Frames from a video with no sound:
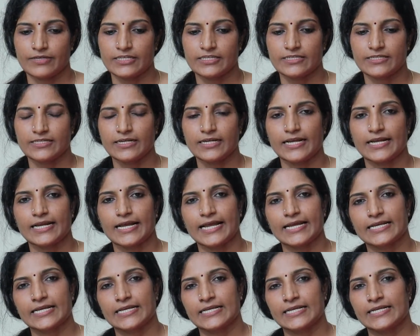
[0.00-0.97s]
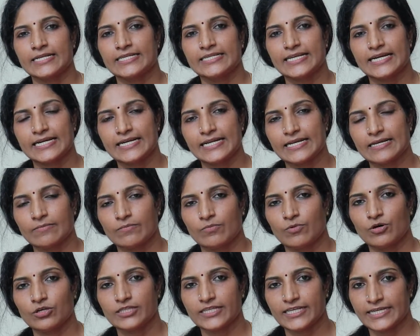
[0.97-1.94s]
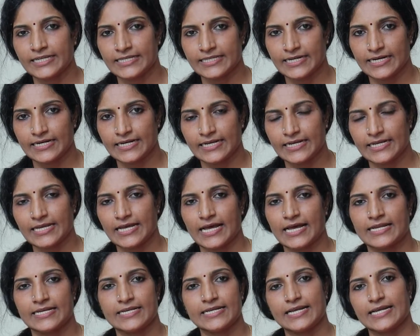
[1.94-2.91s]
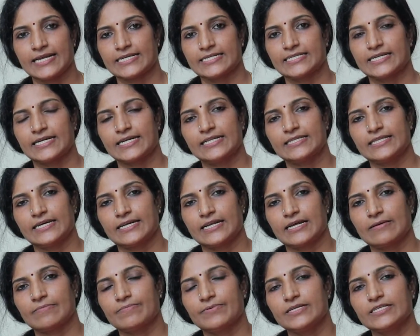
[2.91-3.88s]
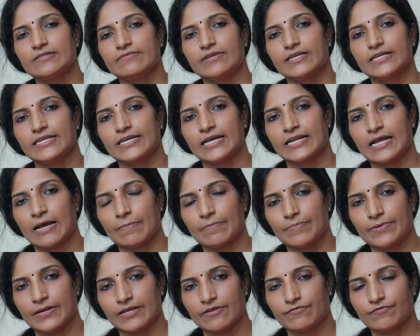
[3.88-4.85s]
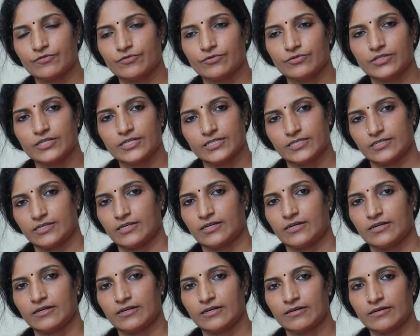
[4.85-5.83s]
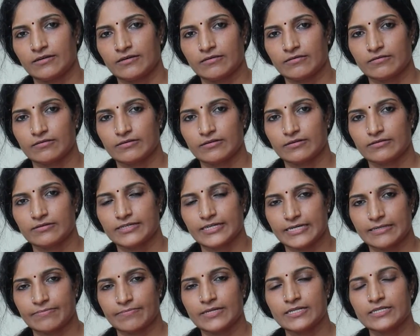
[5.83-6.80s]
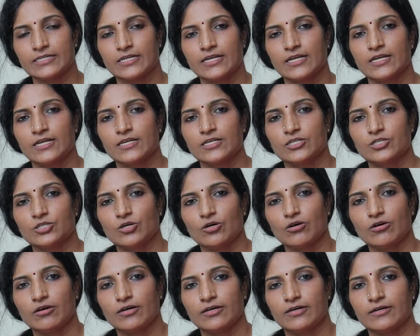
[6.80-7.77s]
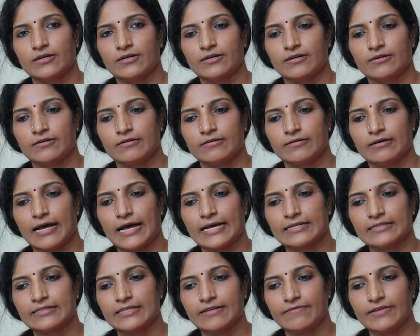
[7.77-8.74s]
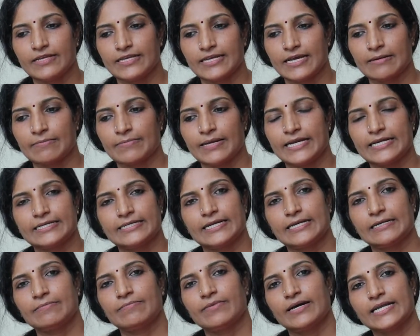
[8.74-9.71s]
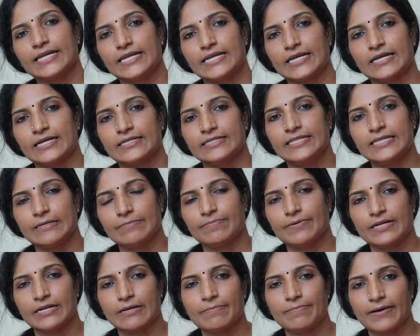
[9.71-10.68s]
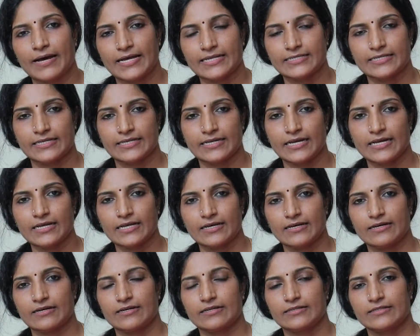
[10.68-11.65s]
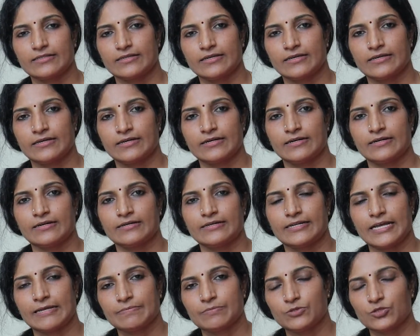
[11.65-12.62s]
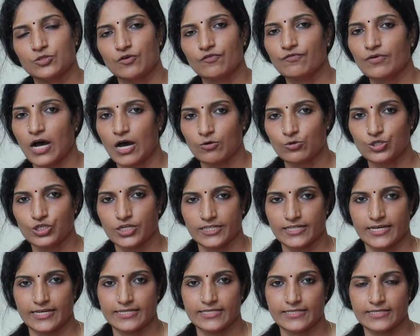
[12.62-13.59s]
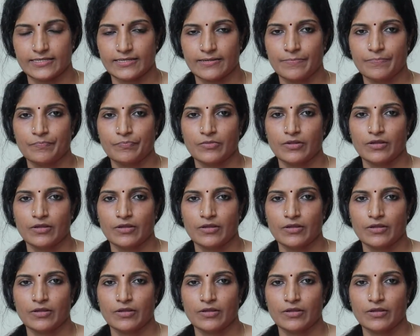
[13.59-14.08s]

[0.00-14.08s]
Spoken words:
First internally, both internally and external therapies we can apply for these treatments. So acne we can maintain by Deepana Pajana types of Aushadas.